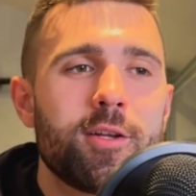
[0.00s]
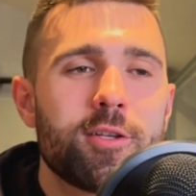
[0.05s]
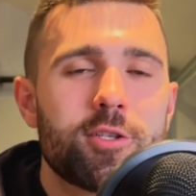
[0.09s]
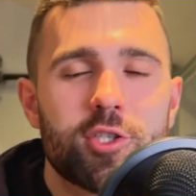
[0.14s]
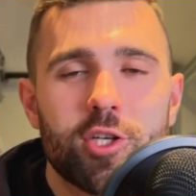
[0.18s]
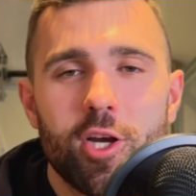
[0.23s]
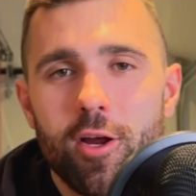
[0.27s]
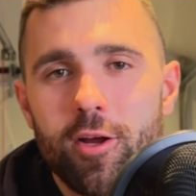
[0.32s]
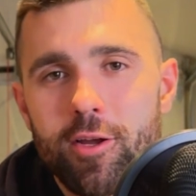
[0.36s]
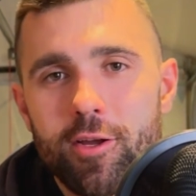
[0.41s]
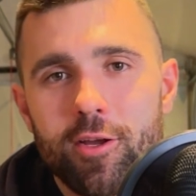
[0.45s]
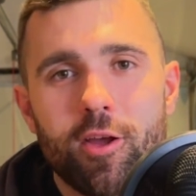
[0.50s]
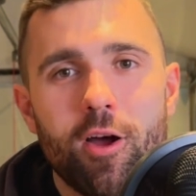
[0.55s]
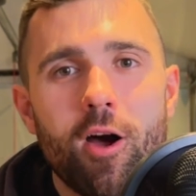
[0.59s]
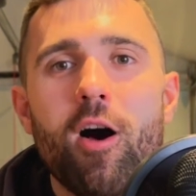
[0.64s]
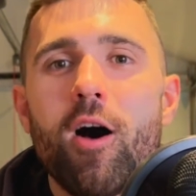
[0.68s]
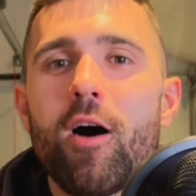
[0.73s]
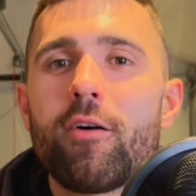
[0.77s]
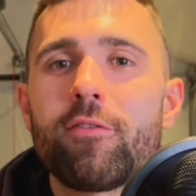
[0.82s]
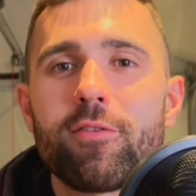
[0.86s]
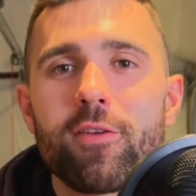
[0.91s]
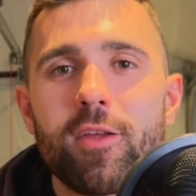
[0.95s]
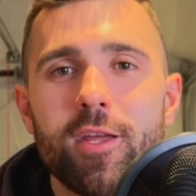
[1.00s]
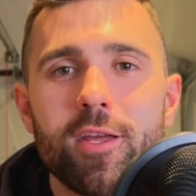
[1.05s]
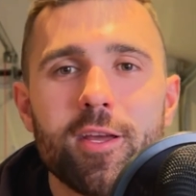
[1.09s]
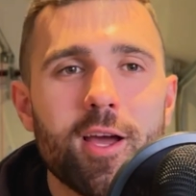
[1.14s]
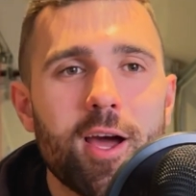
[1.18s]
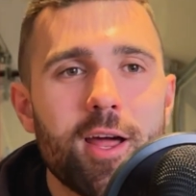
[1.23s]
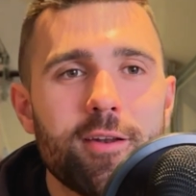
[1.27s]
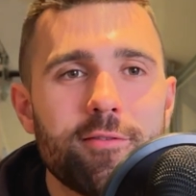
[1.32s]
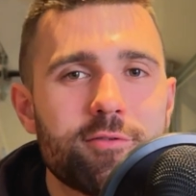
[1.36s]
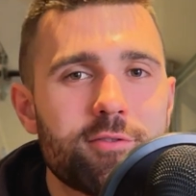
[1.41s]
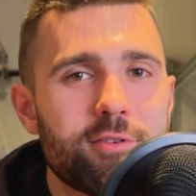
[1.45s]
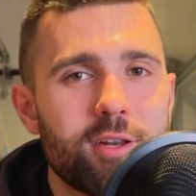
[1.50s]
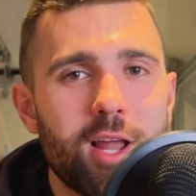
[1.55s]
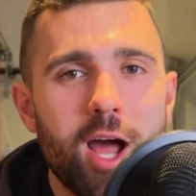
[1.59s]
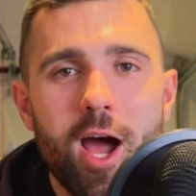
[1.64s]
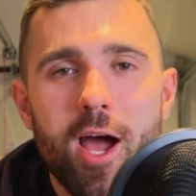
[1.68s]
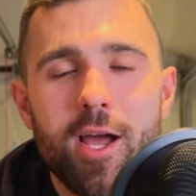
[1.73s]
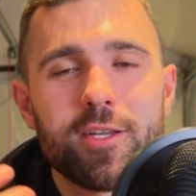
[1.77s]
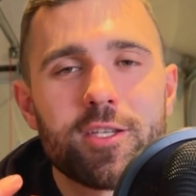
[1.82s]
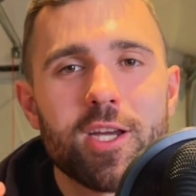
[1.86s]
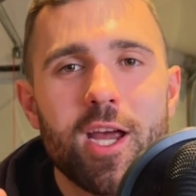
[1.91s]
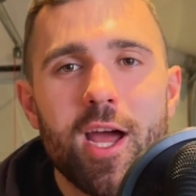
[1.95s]
chug a coffee, kind of
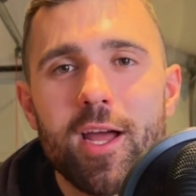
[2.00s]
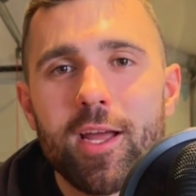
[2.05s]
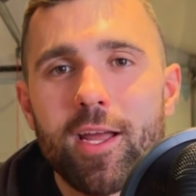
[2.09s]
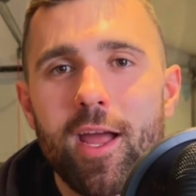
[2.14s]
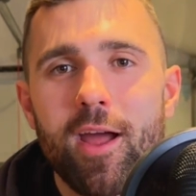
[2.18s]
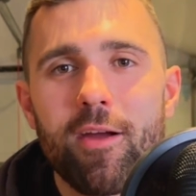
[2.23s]
hijack